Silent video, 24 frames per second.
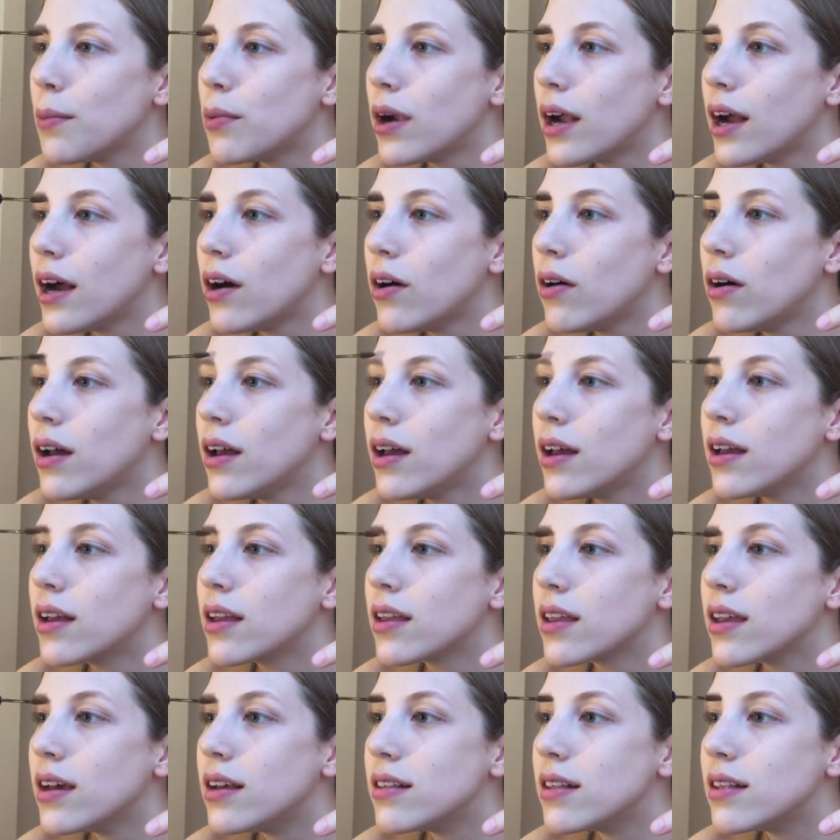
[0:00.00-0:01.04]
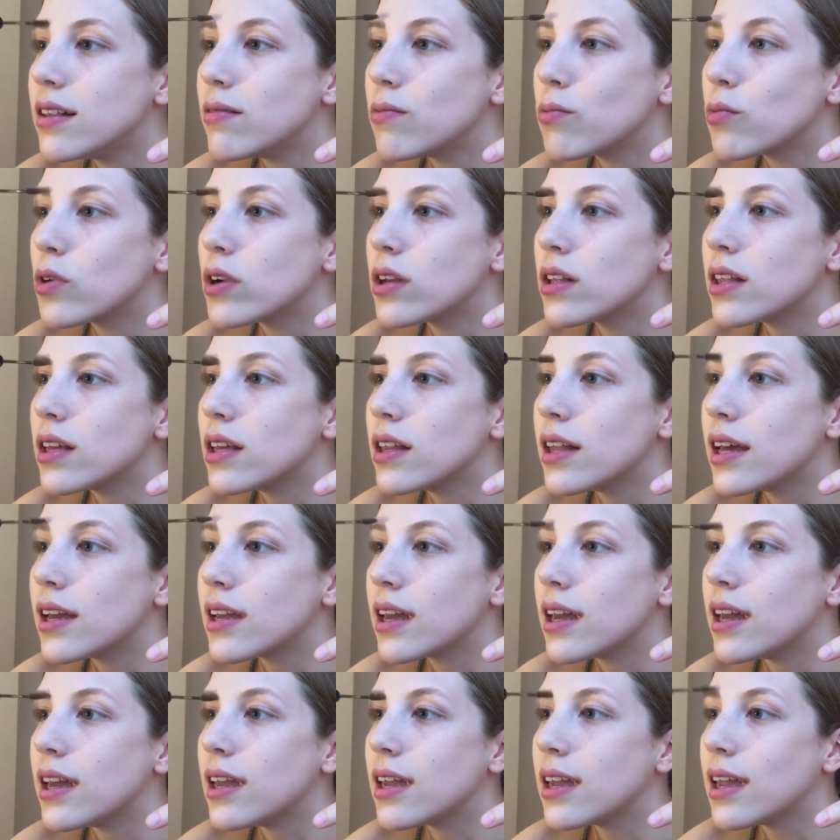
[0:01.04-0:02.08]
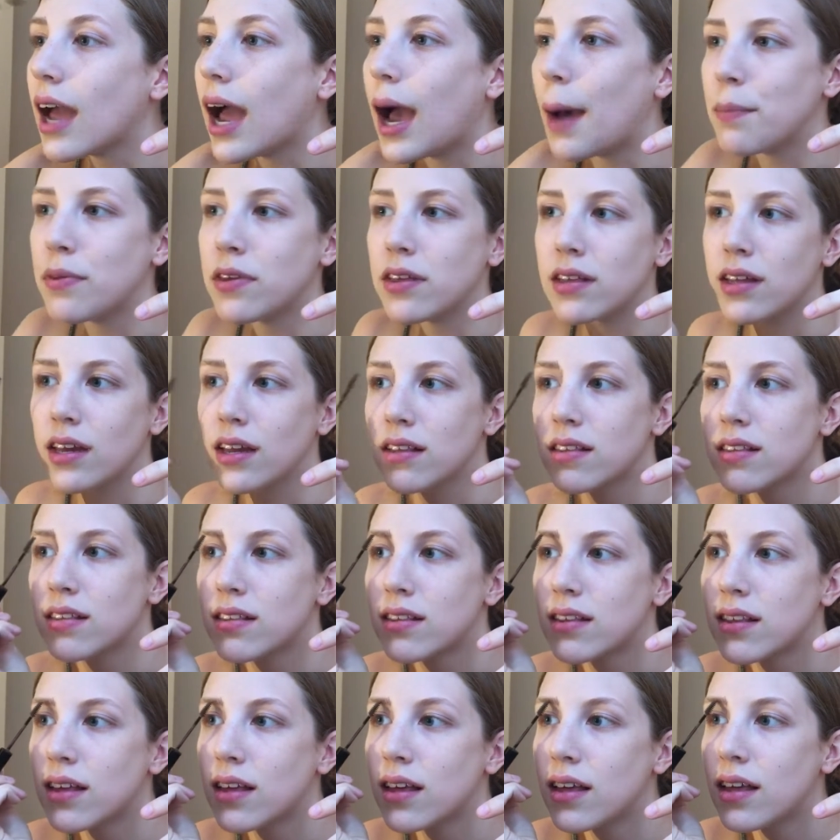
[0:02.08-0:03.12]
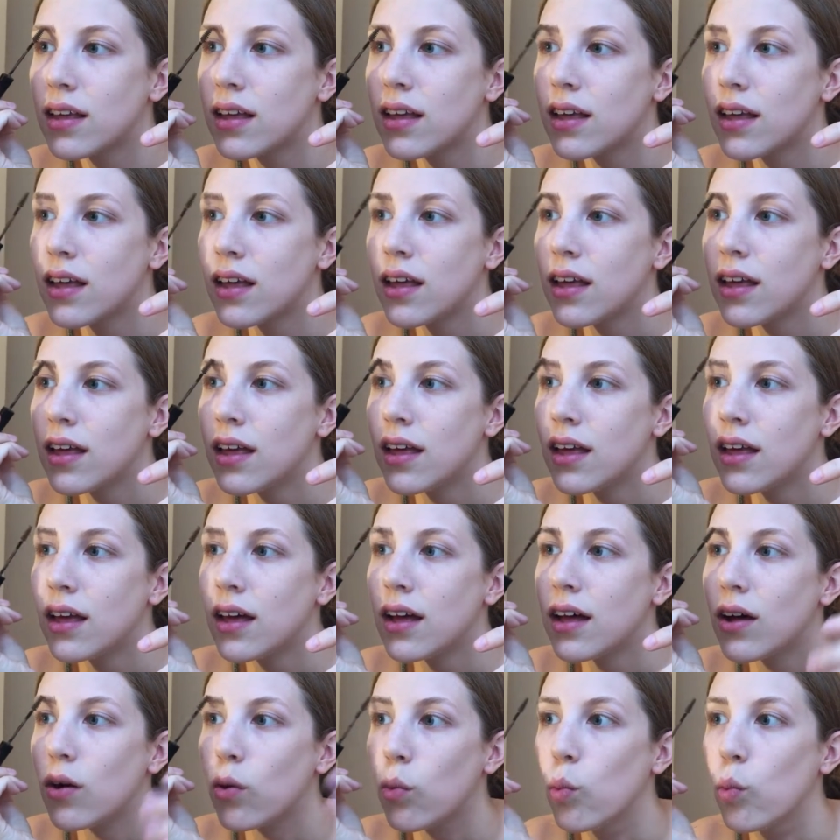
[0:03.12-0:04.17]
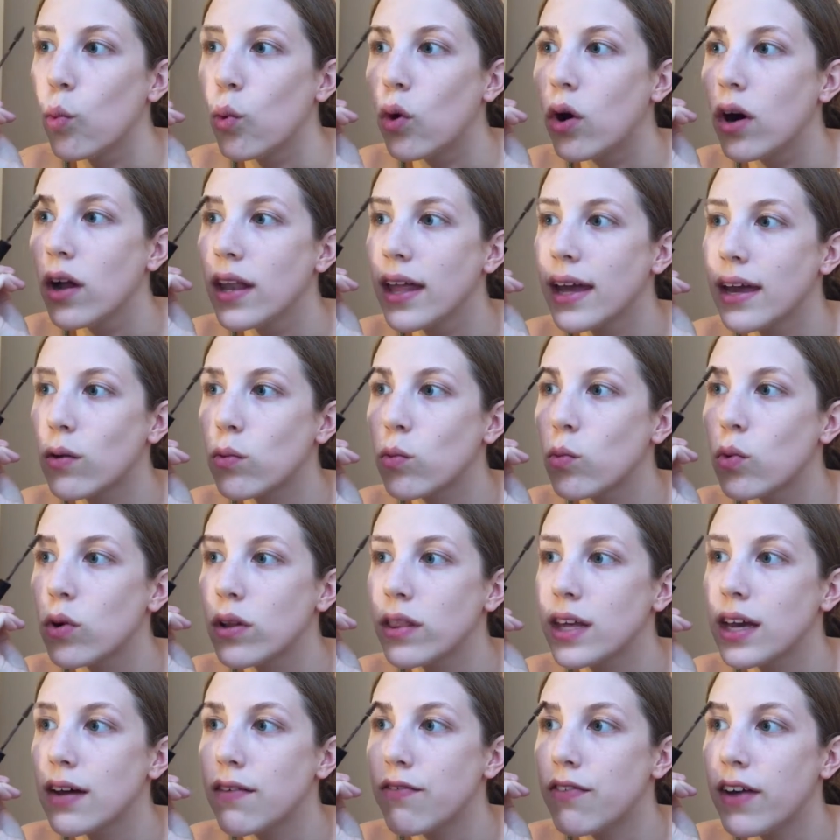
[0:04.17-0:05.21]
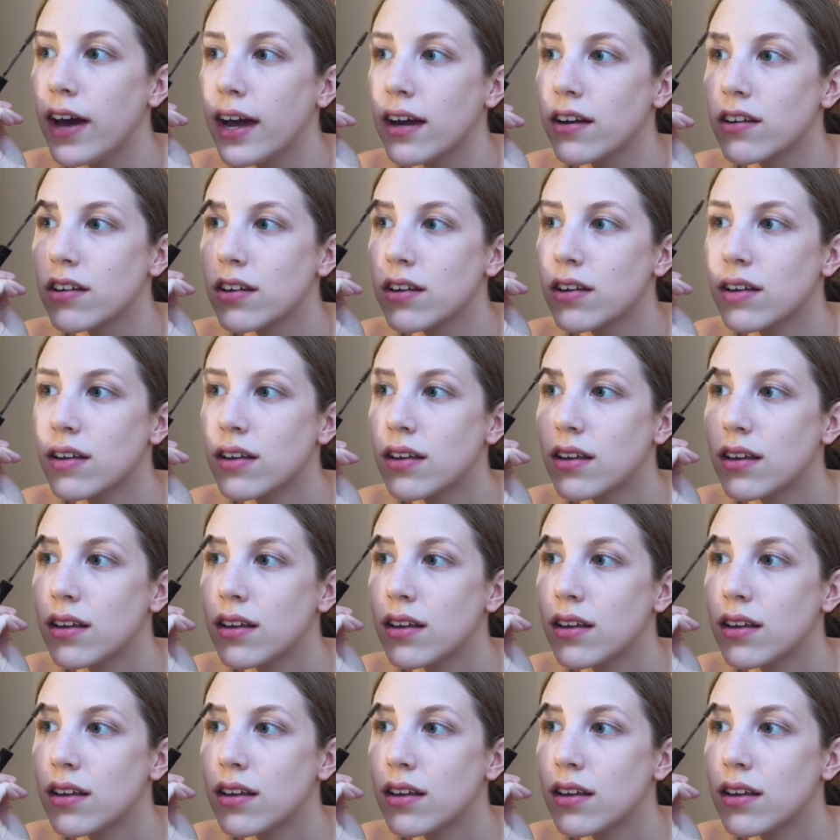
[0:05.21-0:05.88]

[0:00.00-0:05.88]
Brow, because it really like encapsulates the effect.